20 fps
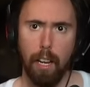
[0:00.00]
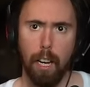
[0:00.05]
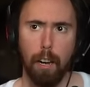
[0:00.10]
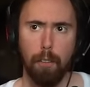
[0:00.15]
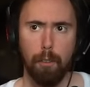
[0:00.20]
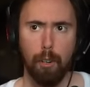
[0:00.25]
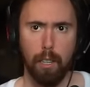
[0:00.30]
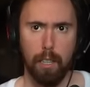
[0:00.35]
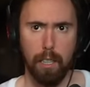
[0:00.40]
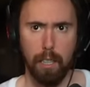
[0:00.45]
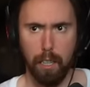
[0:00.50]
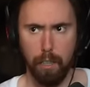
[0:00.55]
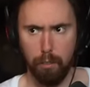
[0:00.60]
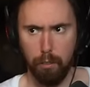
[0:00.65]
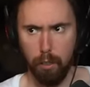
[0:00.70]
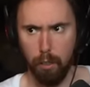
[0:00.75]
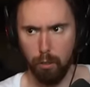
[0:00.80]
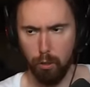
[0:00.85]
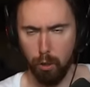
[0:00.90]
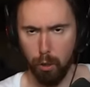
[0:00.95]
I feel like the
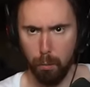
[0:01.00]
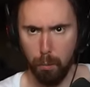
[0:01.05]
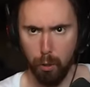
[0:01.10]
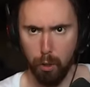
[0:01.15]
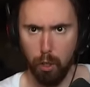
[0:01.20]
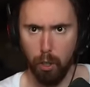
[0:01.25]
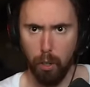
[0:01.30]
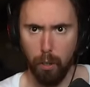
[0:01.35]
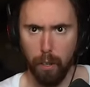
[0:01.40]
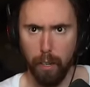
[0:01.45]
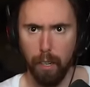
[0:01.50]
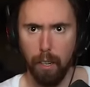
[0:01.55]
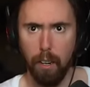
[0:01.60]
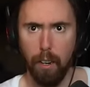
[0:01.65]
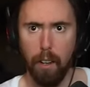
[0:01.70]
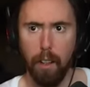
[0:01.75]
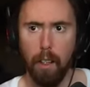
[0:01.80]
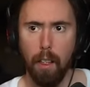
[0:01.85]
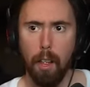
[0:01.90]
cutscene's super jarring.